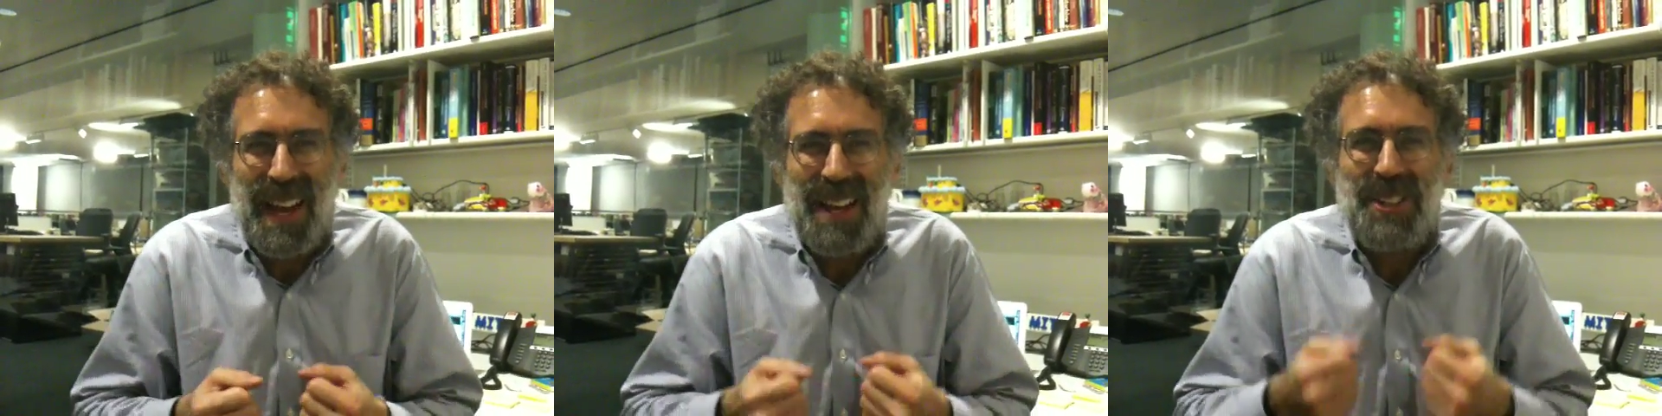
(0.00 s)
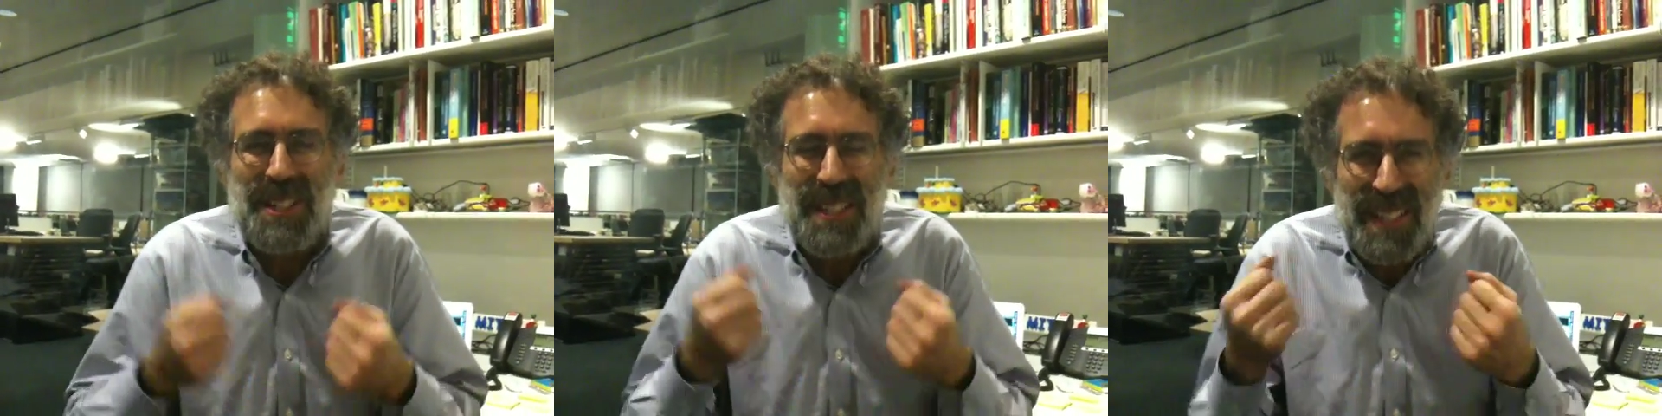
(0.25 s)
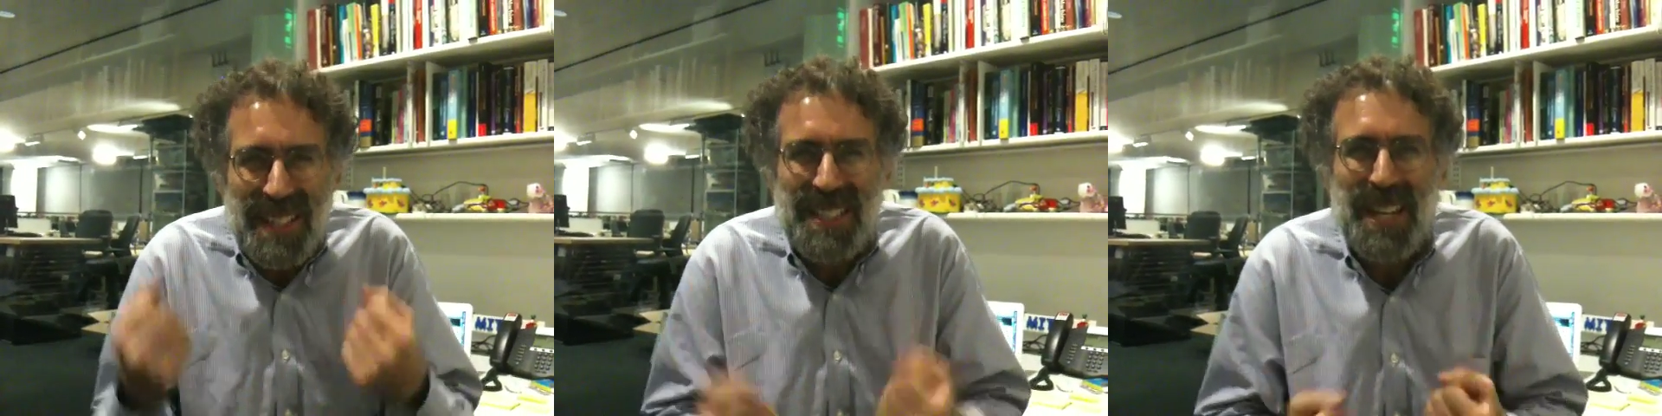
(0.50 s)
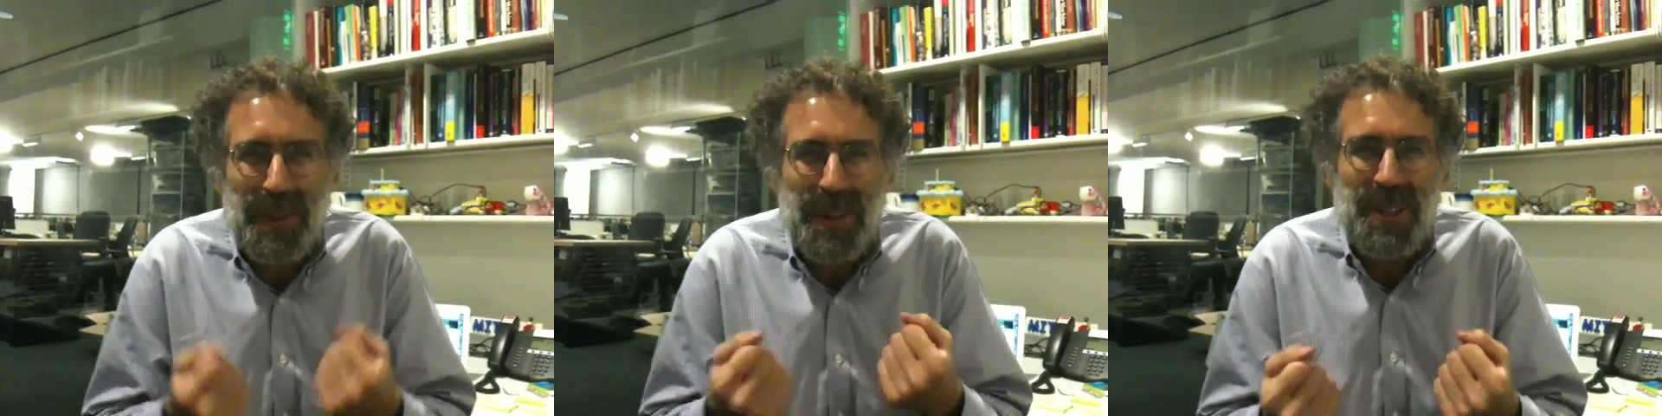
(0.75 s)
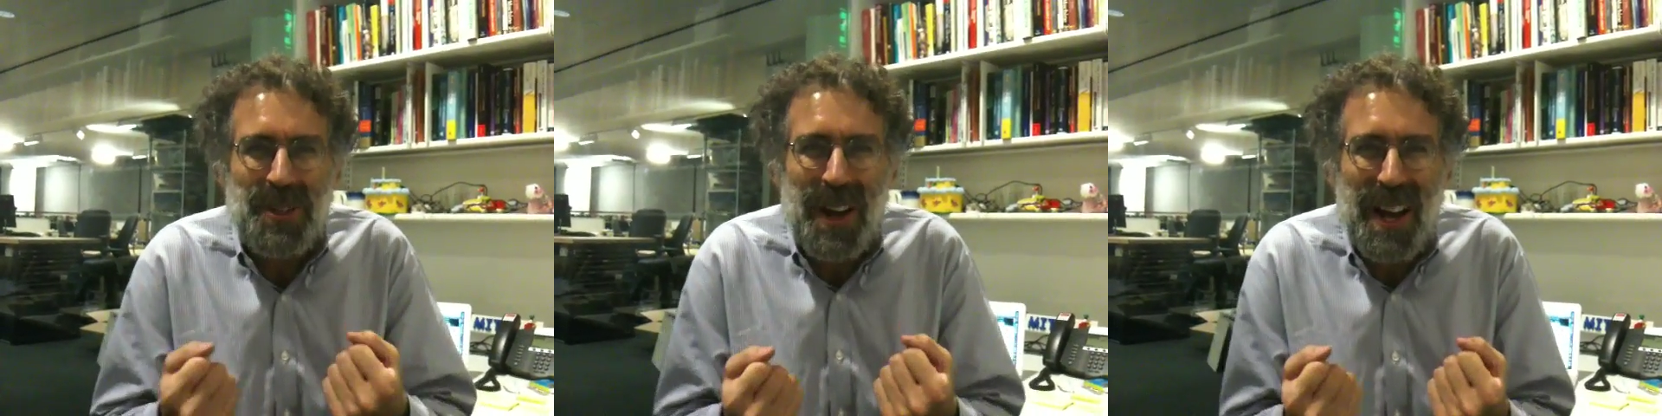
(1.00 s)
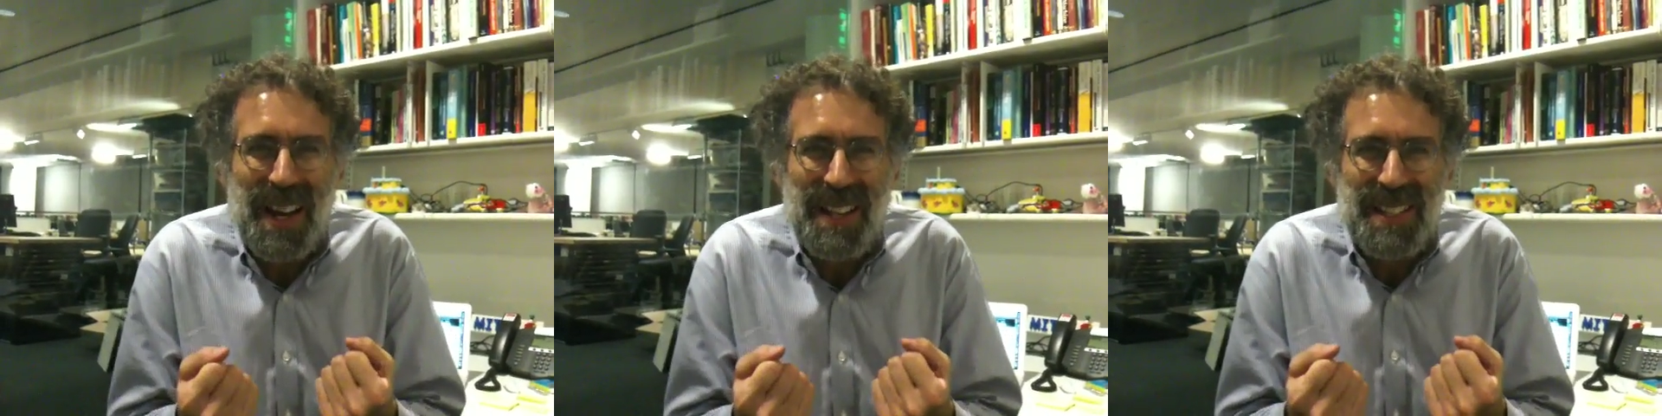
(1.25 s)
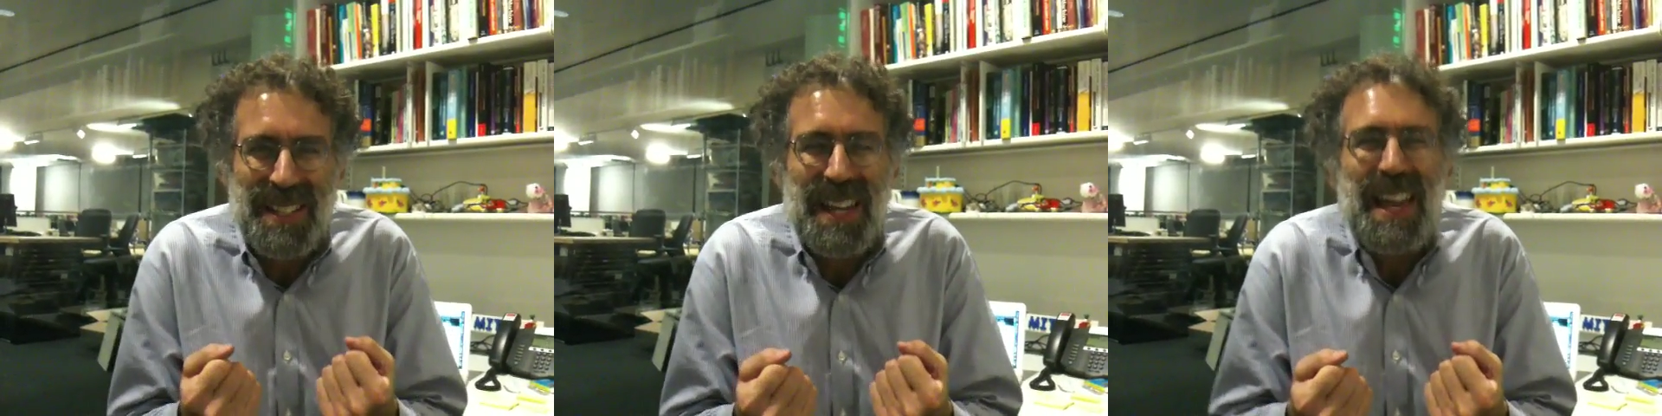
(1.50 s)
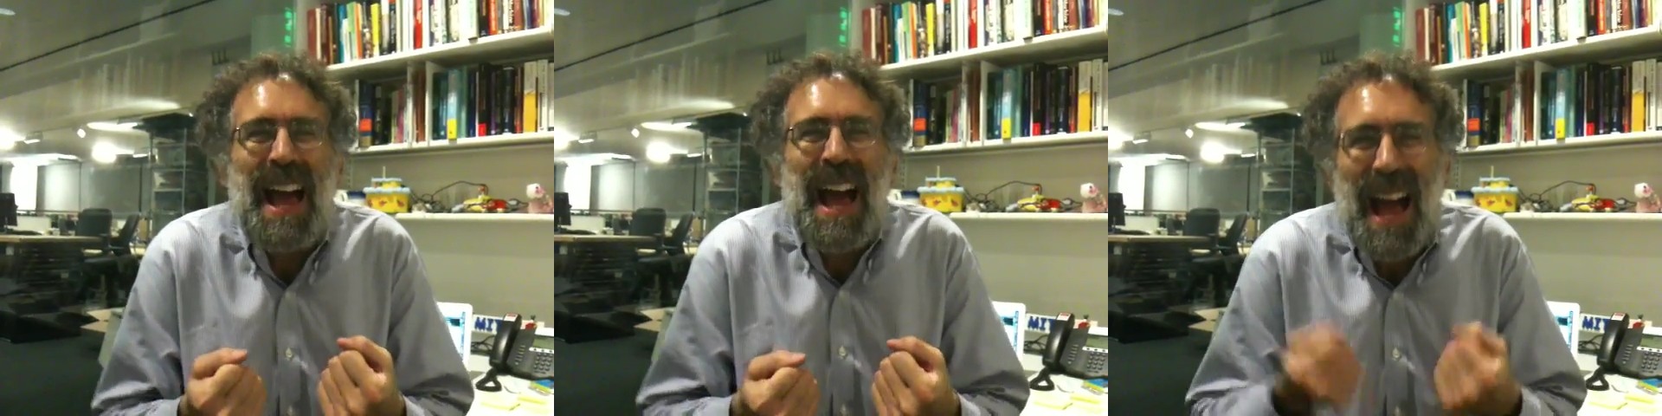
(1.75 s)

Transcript: and just continually try to say,